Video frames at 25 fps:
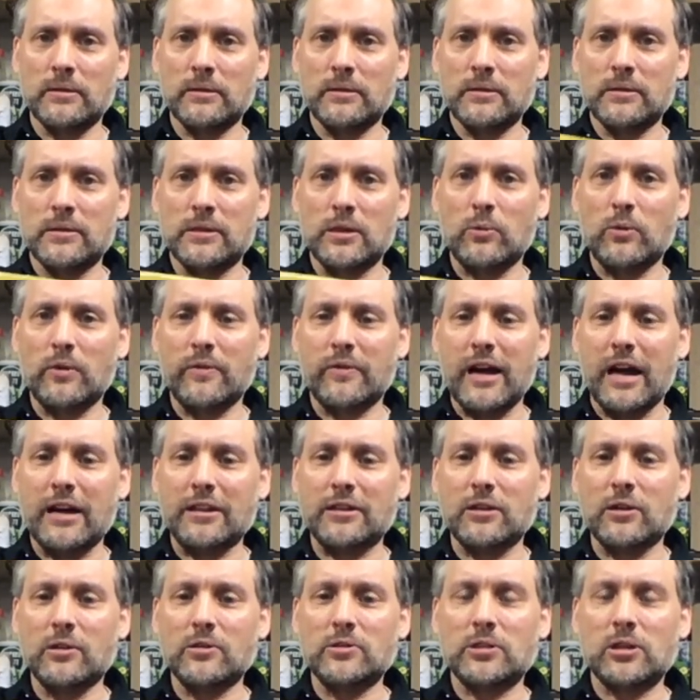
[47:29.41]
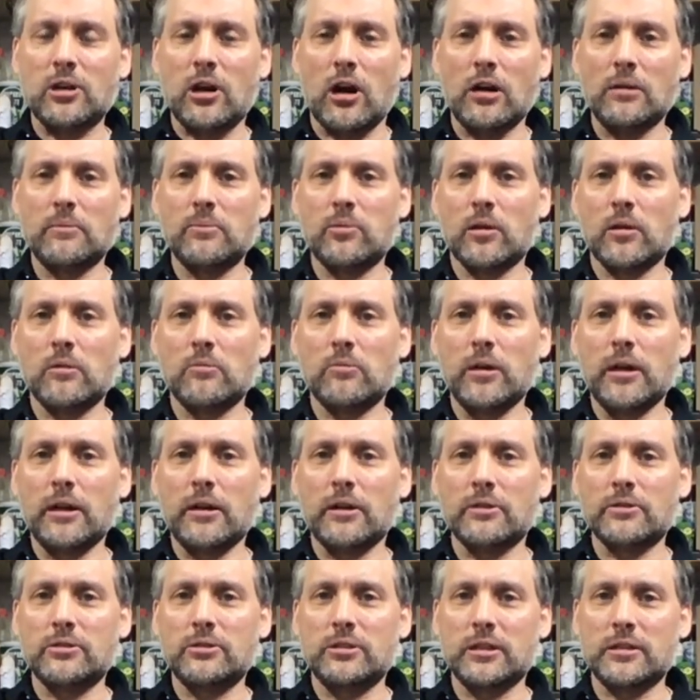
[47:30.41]
So we've got those cardboard
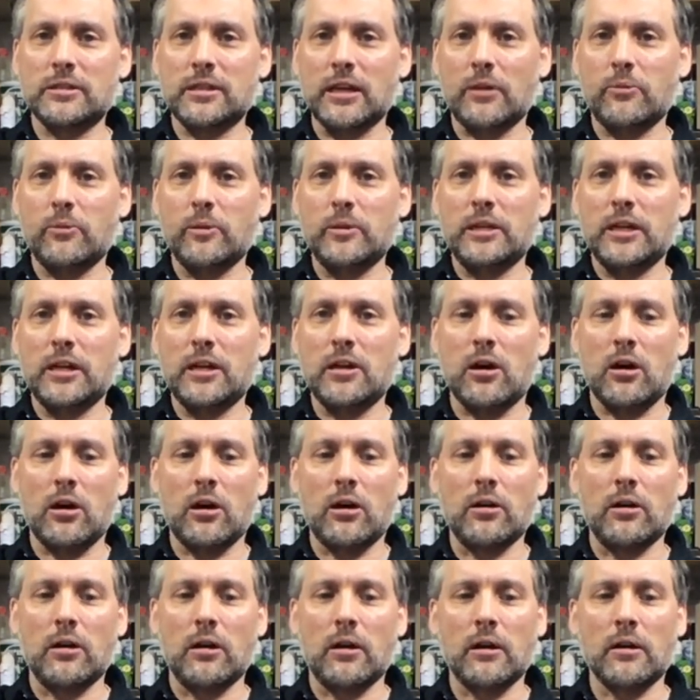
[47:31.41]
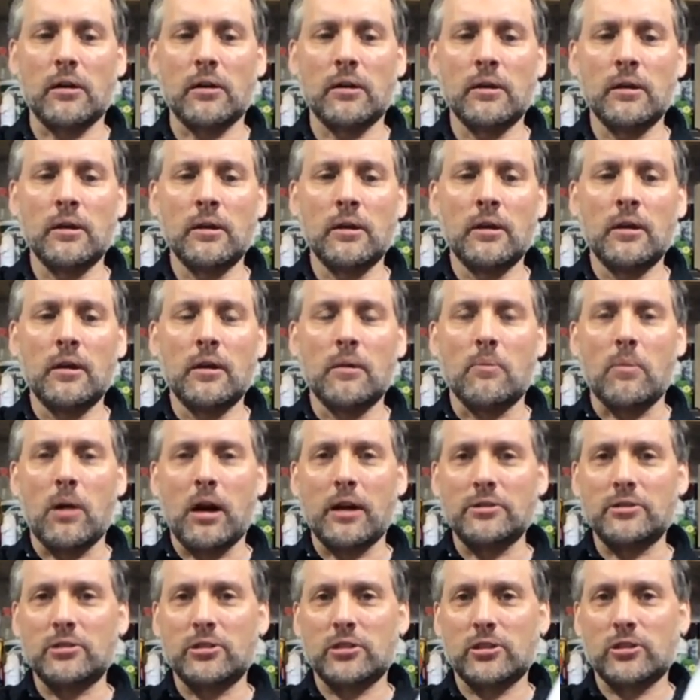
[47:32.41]
wheels just like we did on our
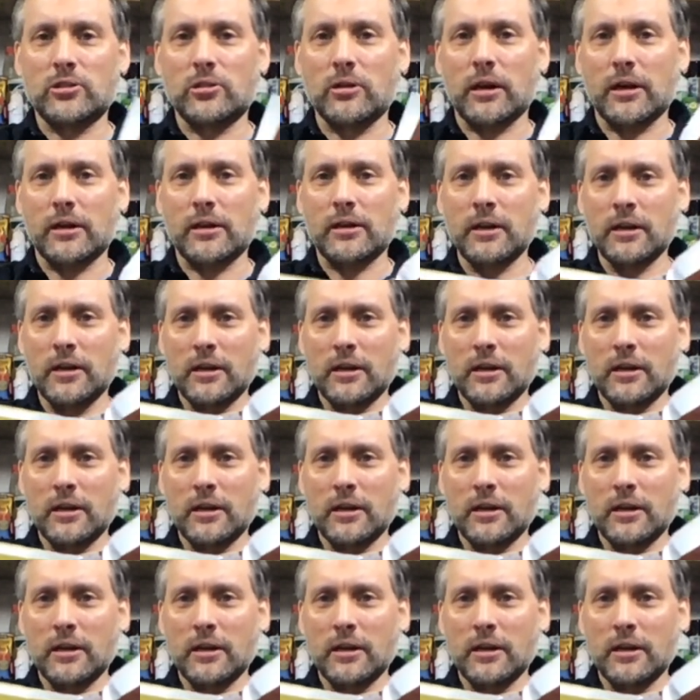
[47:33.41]
monster truck.